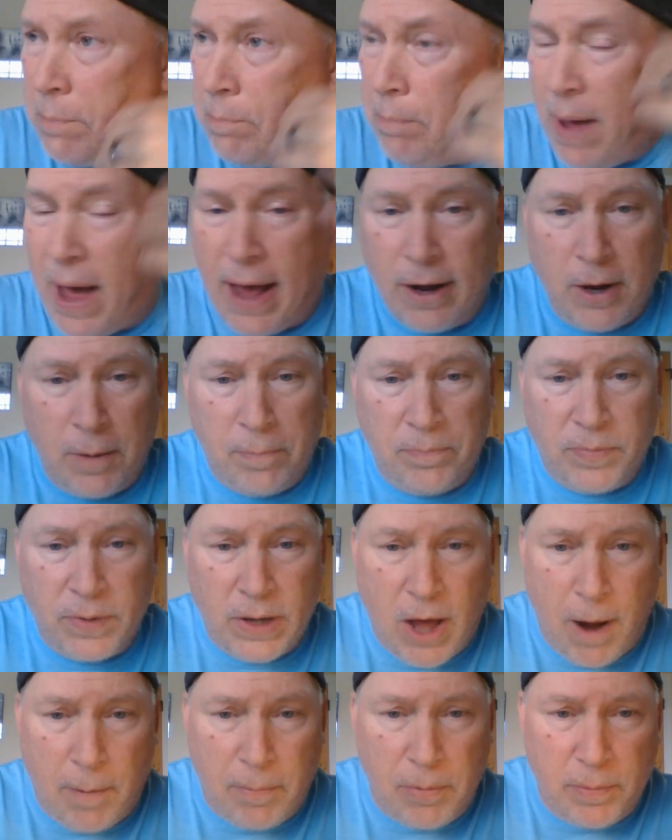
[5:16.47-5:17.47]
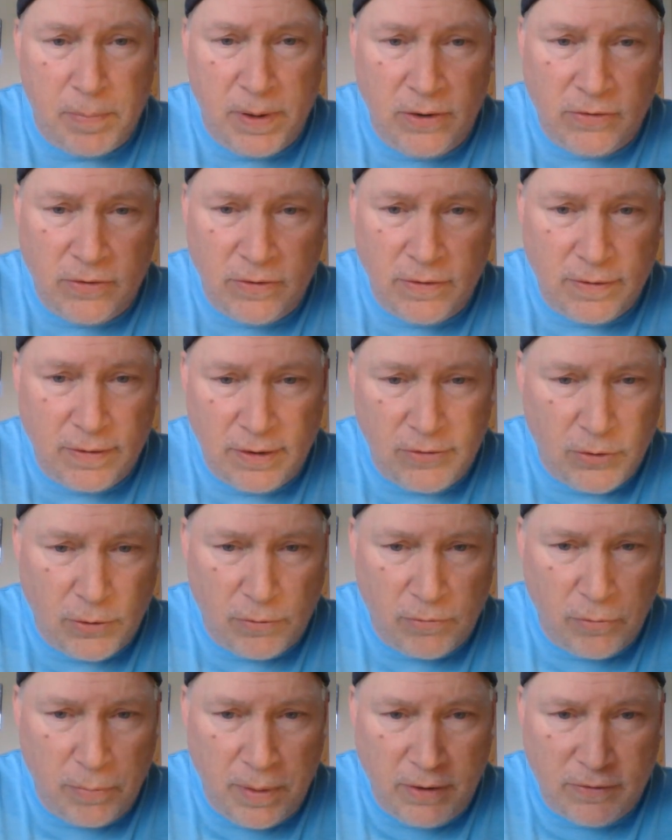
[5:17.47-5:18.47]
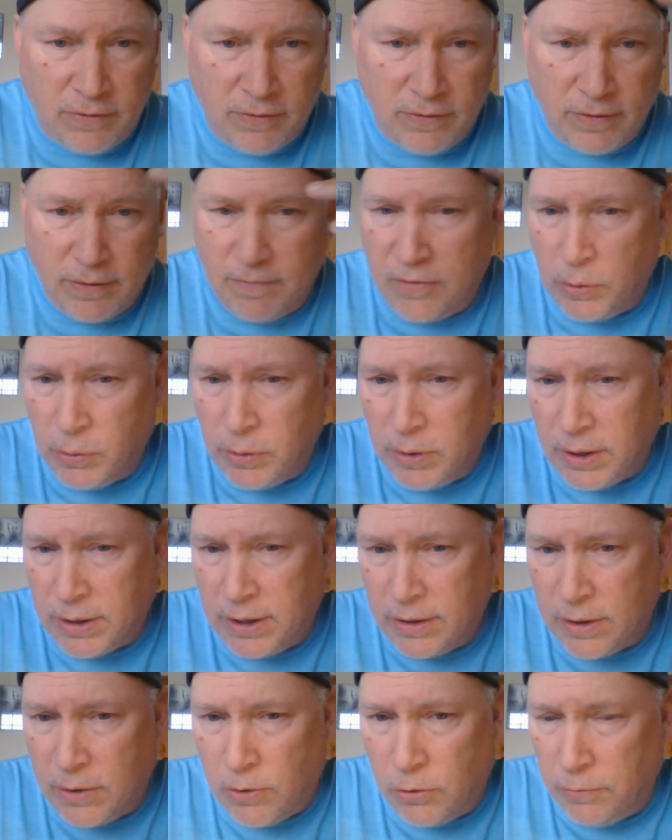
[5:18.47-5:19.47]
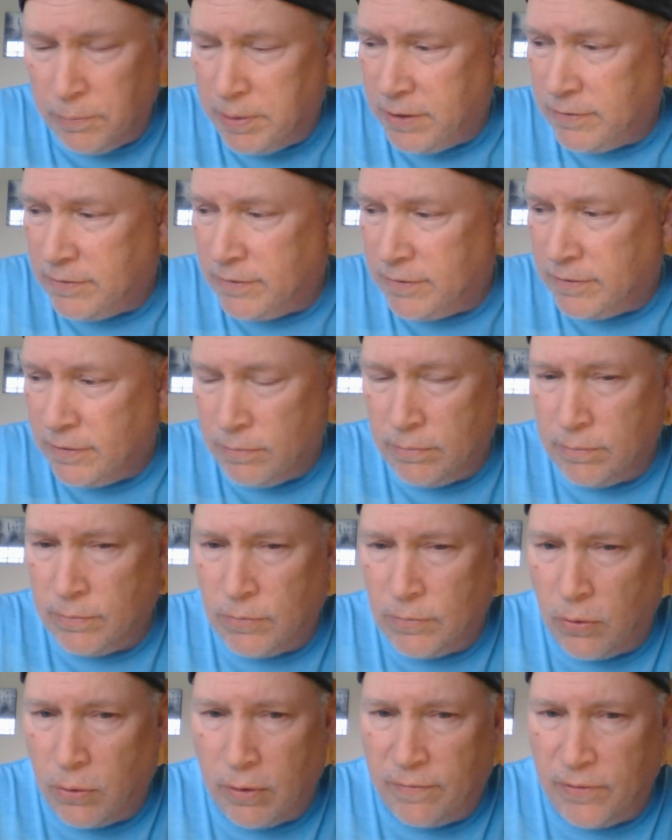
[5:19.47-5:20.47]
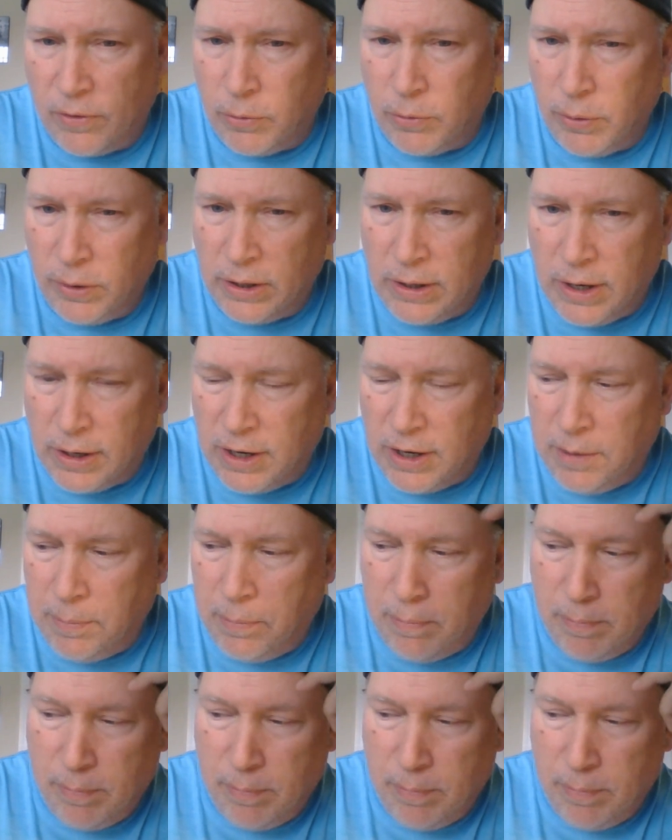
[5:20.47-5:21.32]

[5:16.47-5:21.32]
bag up the copper pieces and the silver pieces, and if you were lucky, the gold pieces, and or if you're really lucky,